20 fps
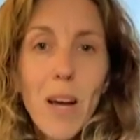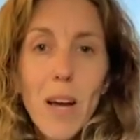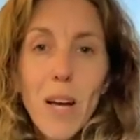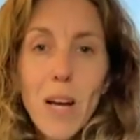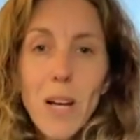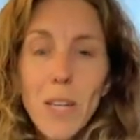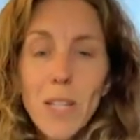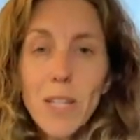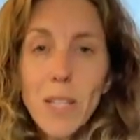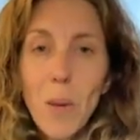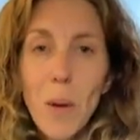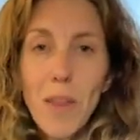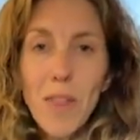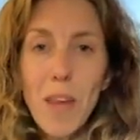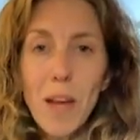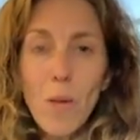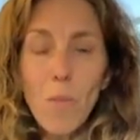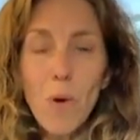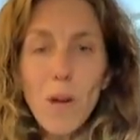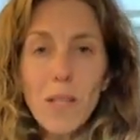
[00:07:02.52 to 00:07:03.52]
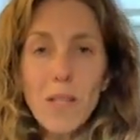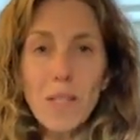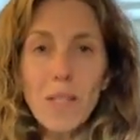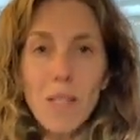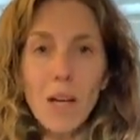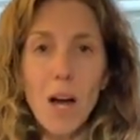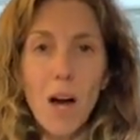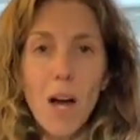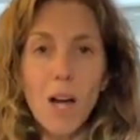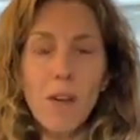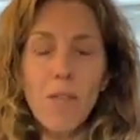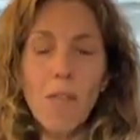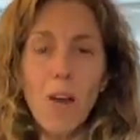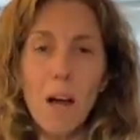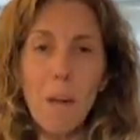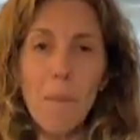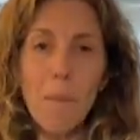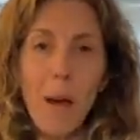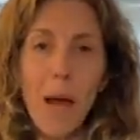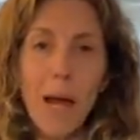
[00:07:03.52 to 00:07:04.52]
So I think once the kind of
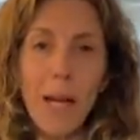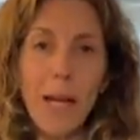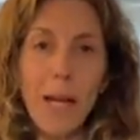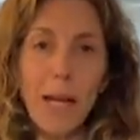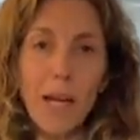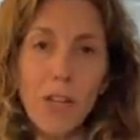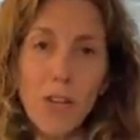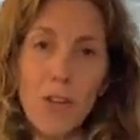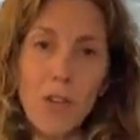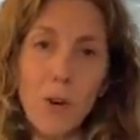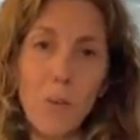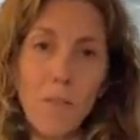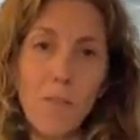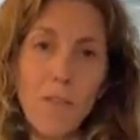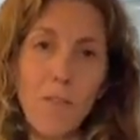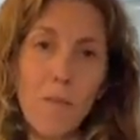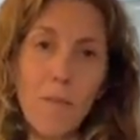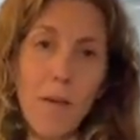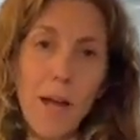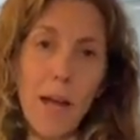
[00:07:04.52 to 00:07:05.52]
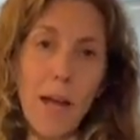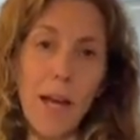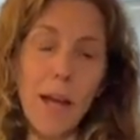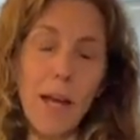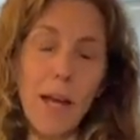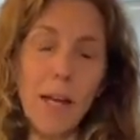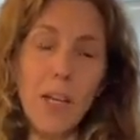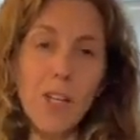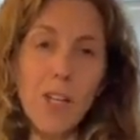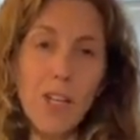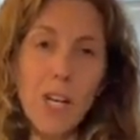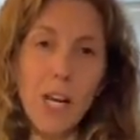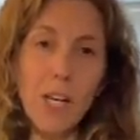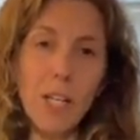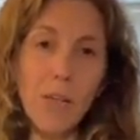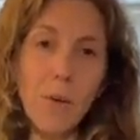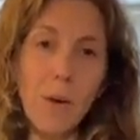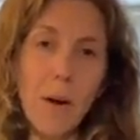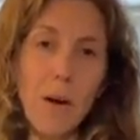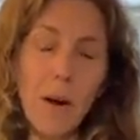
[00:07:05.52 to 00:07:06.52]
like penny had dropped for me in
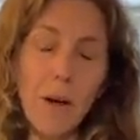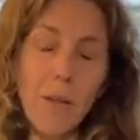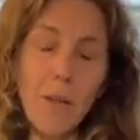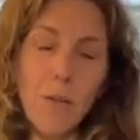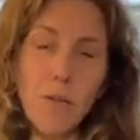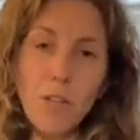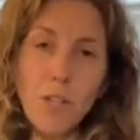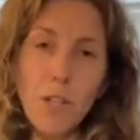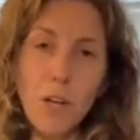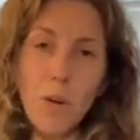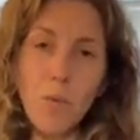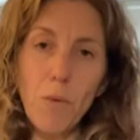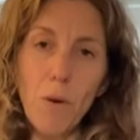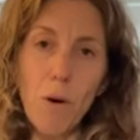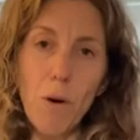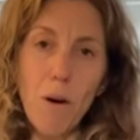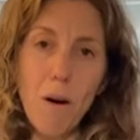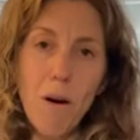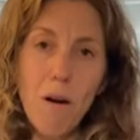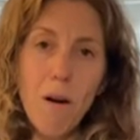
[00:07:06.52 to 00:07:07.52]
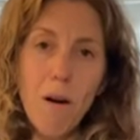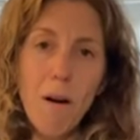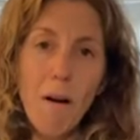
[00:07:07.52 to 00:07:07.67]
January, and I thought, you know what,